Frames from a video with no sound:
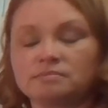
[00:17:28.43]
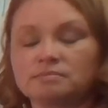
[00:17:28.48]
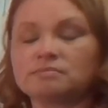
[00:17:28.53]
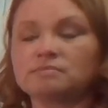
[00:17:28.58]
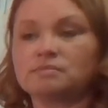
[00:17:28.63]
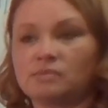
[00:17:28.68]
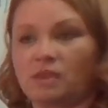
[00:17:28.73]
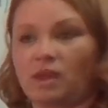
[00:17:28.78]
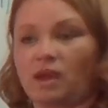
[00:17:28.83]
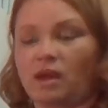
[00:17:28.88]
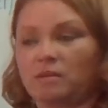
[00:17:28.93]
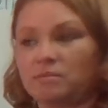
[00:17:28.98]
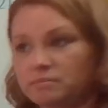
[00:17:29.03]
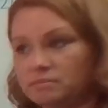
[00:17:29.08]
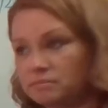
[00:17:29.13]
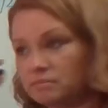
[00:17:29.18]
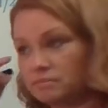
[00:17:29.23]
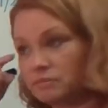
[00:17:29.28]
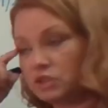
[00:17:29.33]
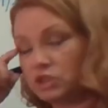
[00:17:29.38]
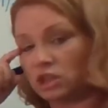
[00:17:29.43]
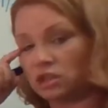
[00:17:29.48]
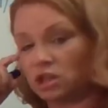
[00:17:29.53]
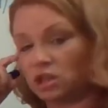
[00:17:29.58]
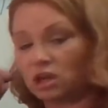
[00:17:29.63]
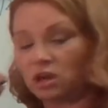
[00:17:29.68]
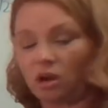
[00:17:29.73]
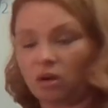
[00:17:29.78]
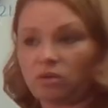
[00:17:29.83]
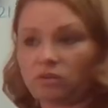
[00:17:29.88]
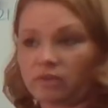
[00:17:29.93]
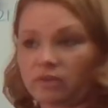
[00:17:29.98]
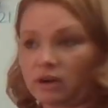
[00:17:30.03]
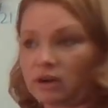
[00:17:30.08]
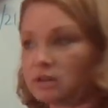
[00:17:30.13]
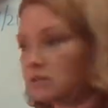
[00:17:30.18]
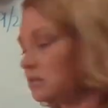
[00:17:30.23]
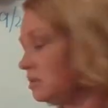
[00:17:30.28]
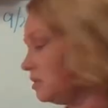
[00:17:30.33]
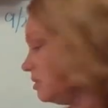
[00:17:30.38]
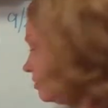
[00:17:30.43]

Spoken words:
Yeah, to look over, to